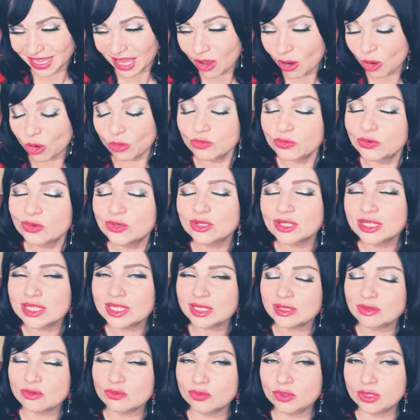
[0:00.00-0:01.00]
of course
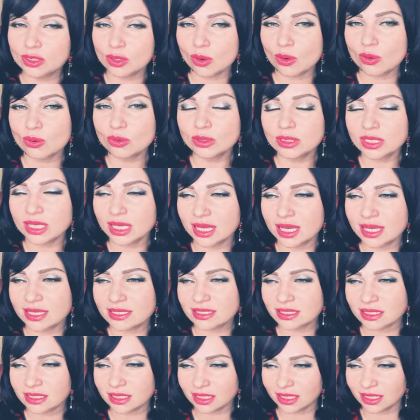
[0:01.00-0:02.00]
we all get
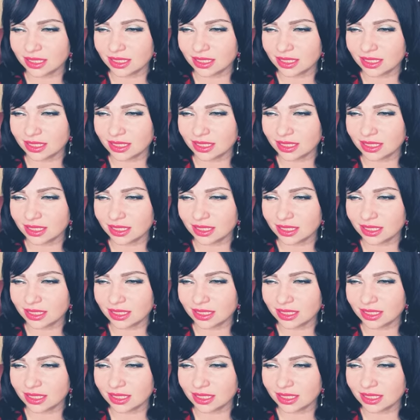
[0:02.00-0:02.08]
uh,